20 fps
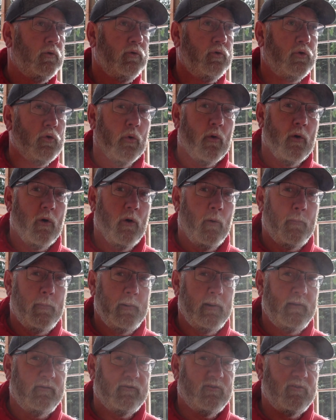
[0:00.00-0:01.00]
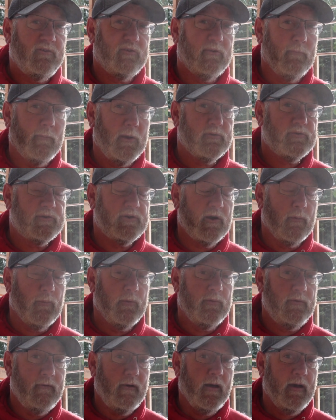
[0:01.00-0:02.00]
door opening system I'll share
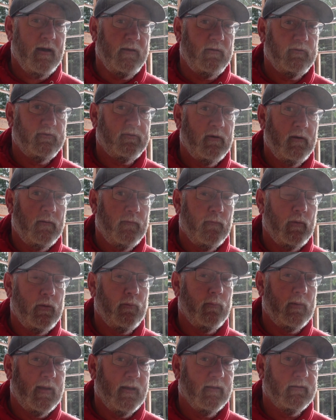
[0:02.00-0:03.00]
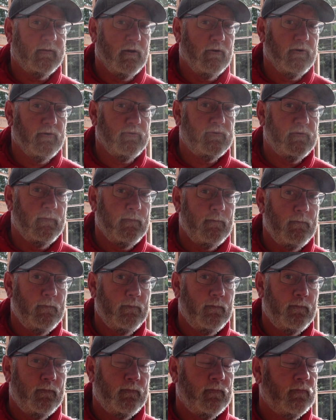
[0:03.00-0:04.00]
with you guys when we get those.
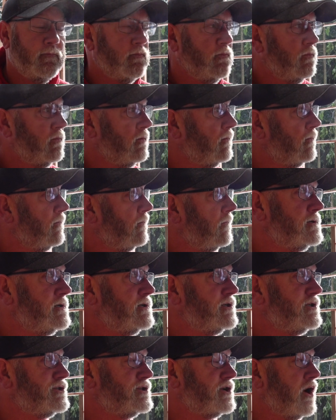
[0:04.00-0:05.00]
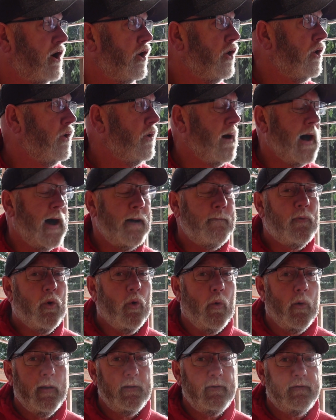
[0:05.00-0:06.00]
So I'm
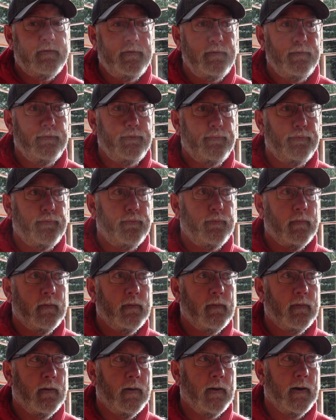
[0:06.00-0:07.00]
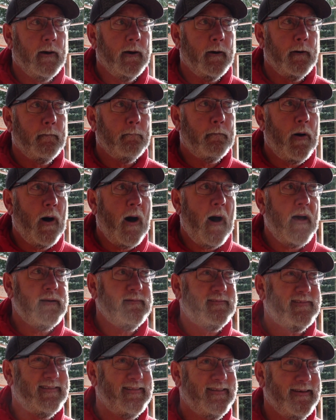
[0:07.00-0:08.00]
going to
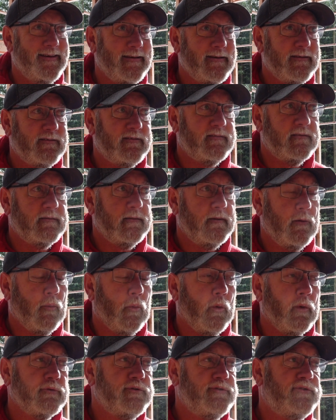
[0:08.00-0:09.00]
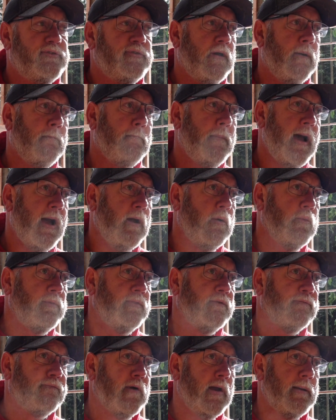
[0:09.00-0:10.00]
pause this, and we'll jump back with
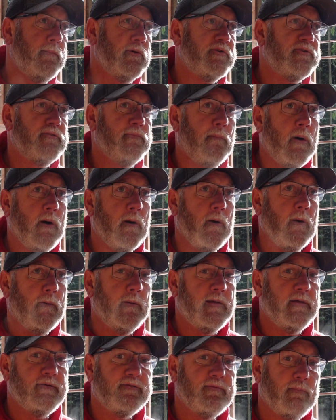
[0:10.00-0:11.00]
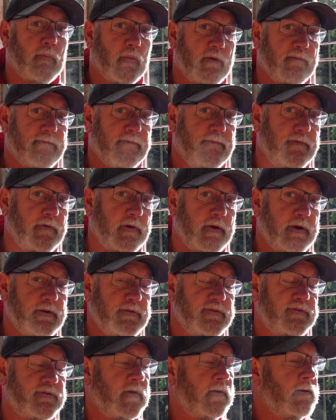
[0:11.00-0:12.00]
the framers tomorrow, get some more
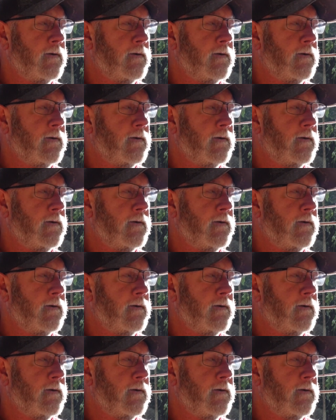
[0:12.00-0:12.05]
footage,